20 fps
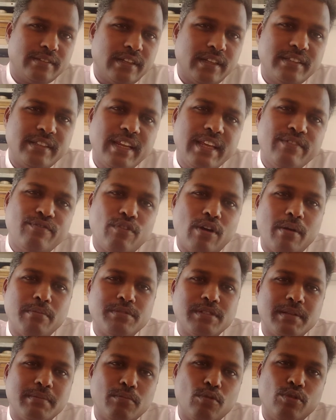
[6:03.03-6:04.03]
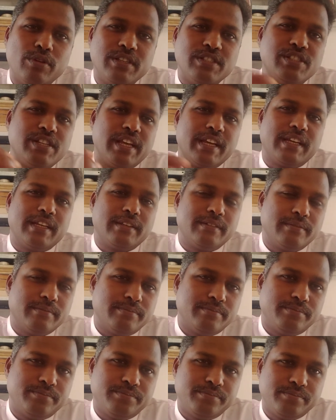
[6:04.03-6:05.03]
The 3 forms the bone is taken.
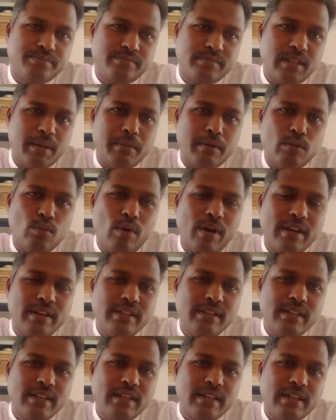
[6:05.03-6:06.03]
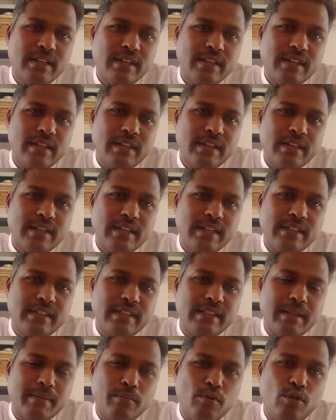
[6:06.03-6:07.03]
Number 1,
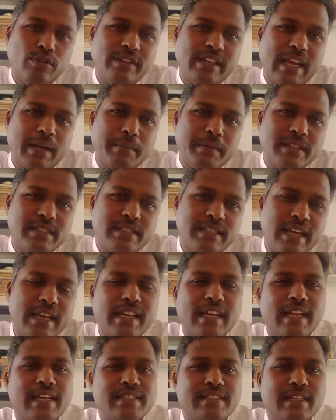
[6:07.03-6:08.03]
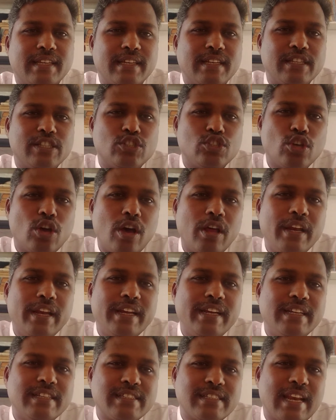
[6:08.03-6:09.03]
the bone can be taken as a
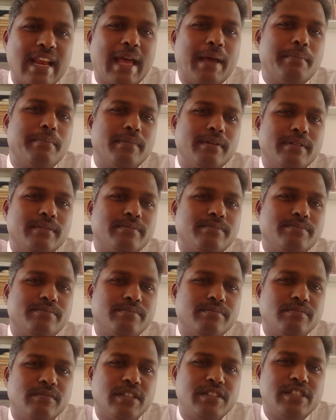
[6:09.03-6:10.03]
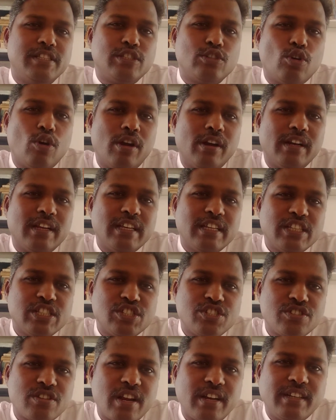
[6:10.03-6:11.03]
solid slab. This is called
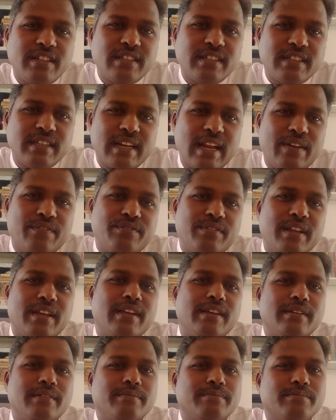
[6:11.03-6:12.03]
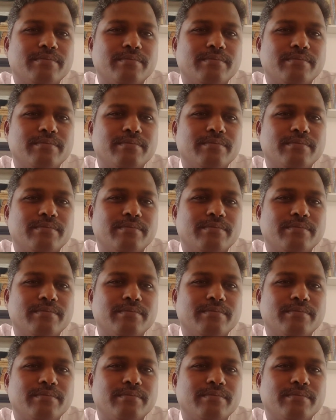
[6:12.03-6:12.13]
strut grafting.